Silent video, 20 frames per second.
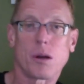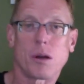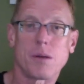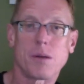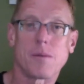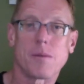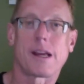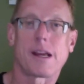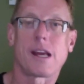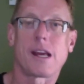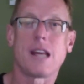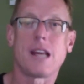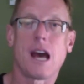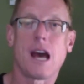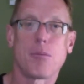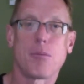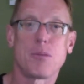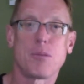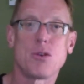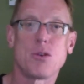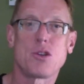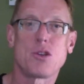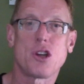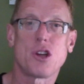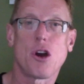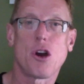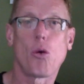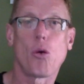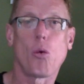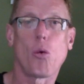can help you
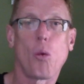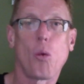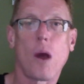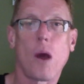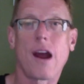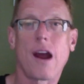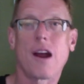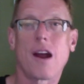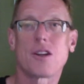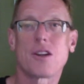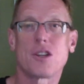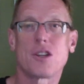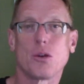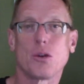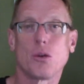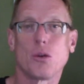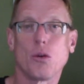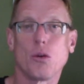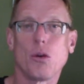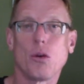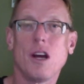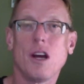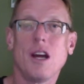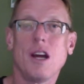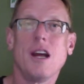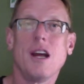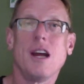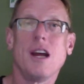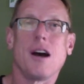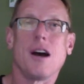show where to
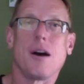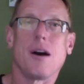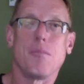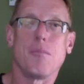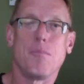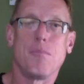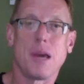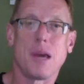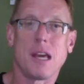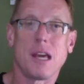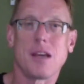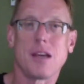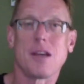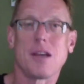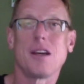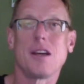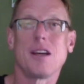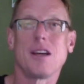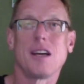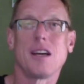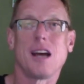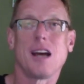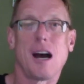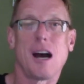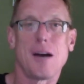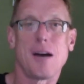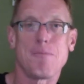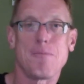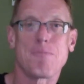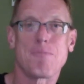be
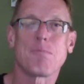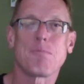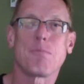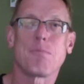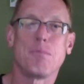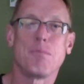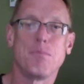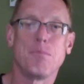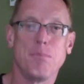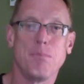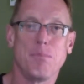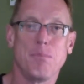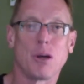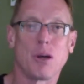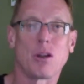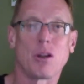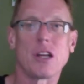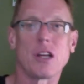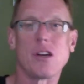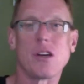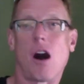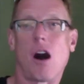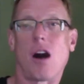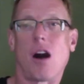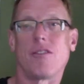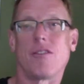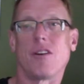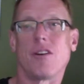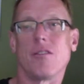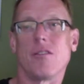building
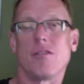off of.